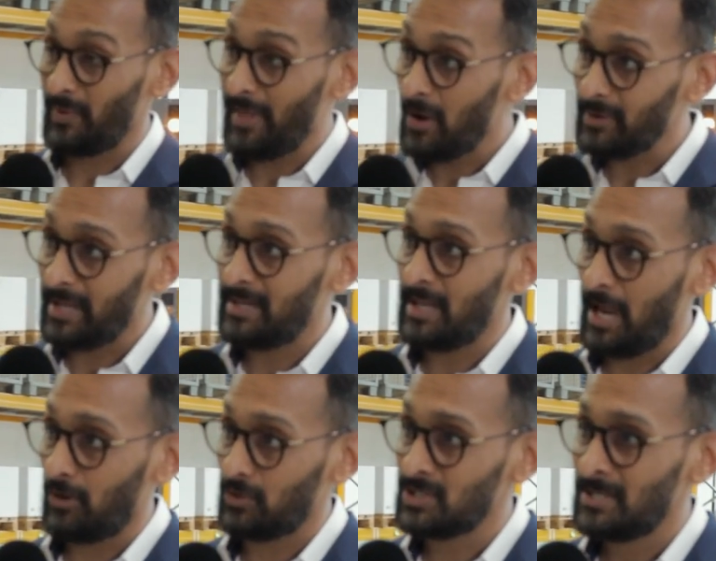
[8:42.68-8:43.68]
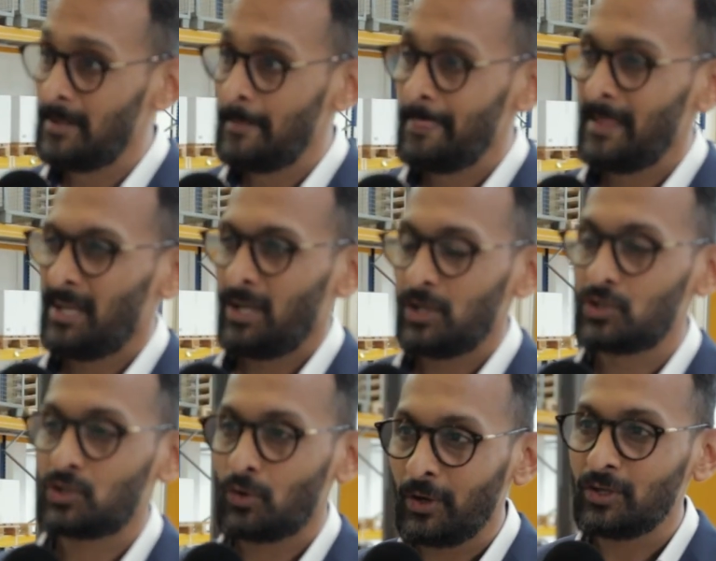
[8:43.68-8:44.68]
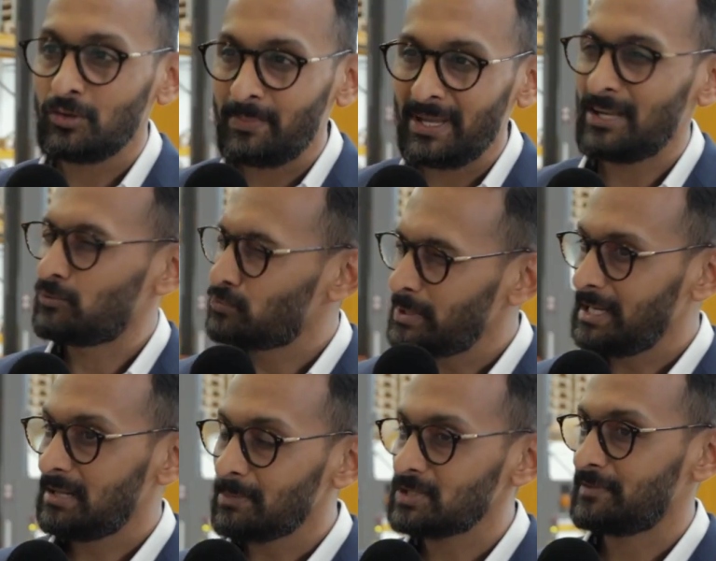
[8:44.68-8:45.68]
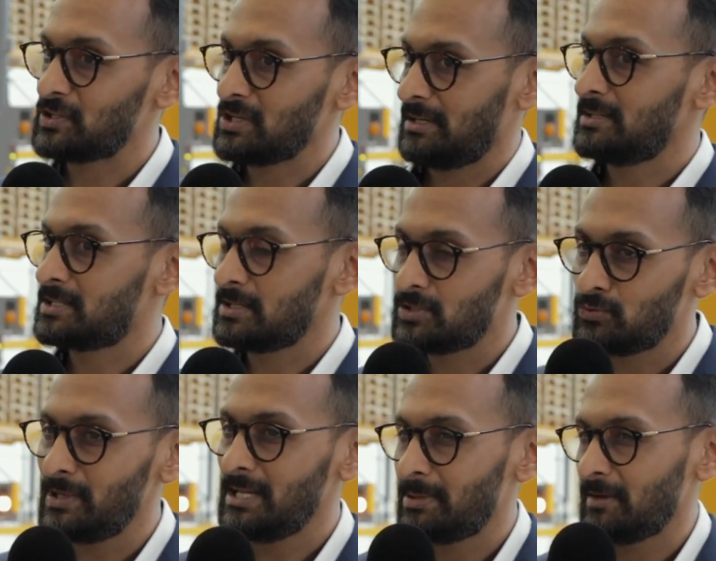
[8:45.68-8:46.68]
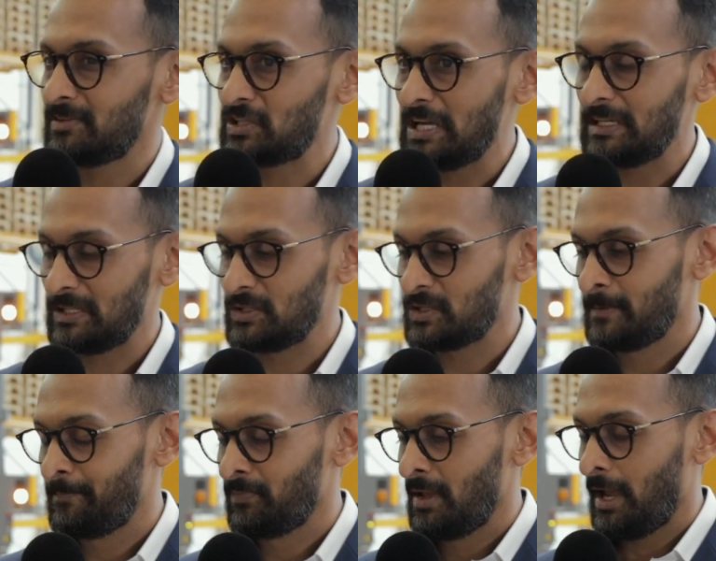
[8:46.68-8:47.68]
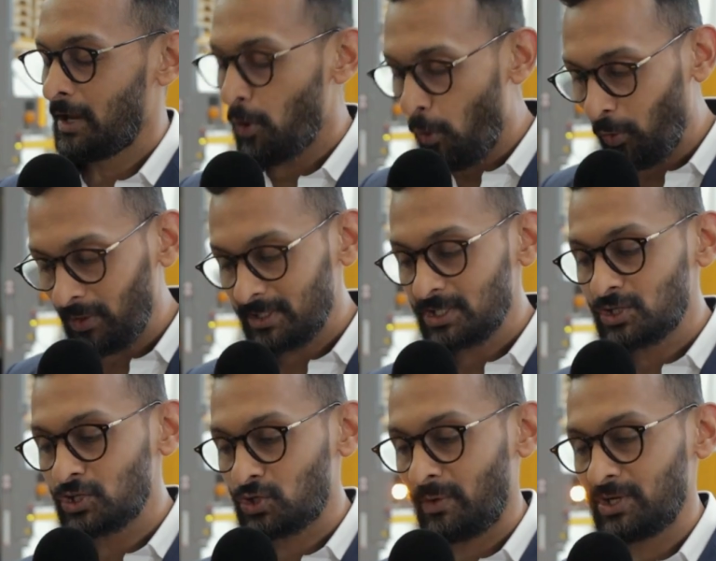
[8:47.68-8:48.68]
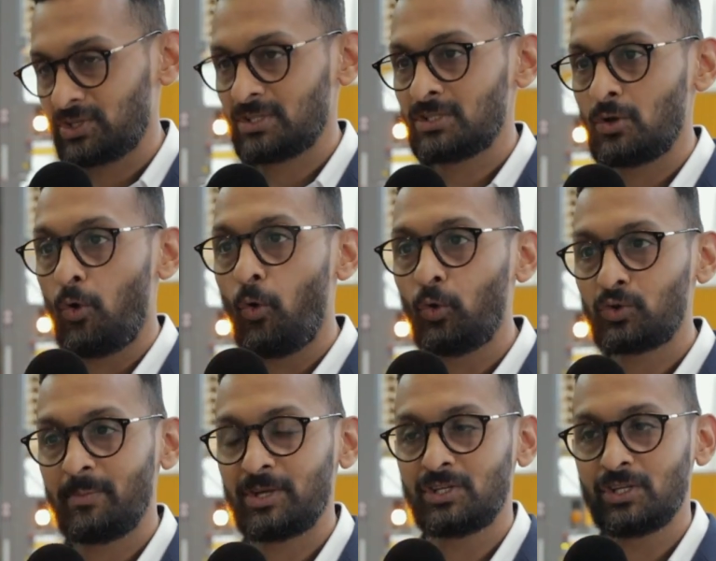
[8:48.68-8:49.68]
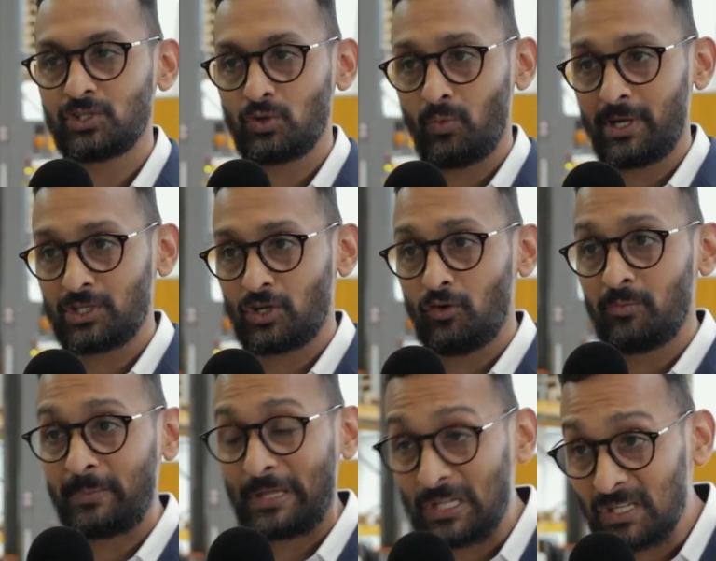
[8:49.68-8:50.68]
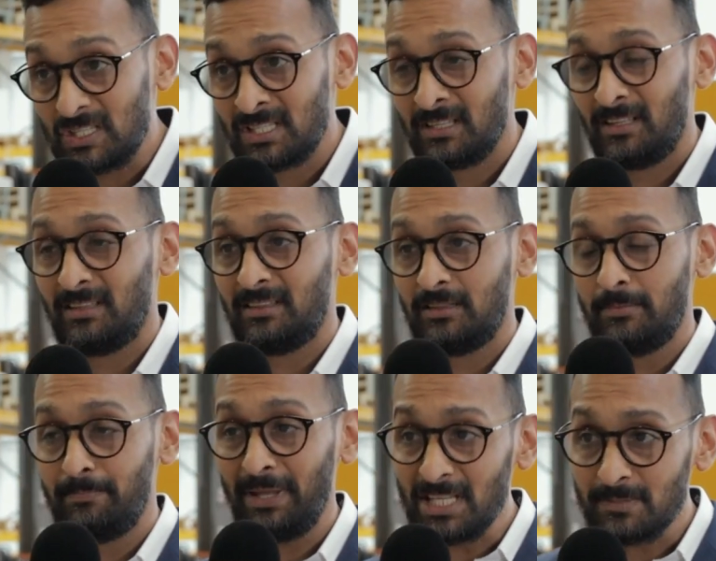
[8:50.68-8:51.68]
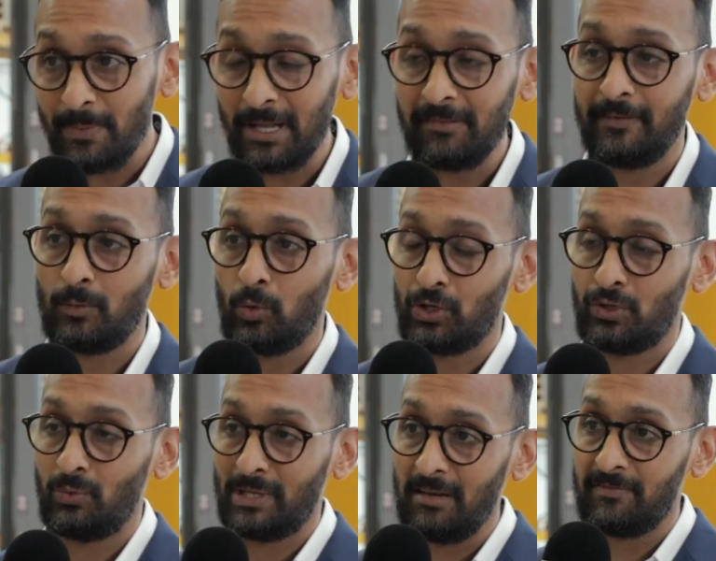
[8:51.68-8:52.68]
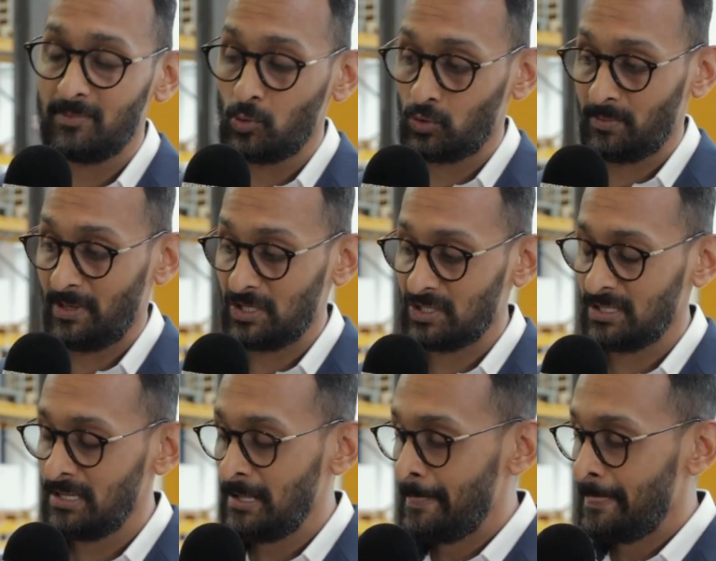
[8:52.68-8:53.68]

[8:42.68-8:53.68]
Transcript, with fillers: without any errors, is going to be really much of a is, is really a bit of a challenge. In all of these situations, automation is the way to go because the biggest benefit what you will get from automation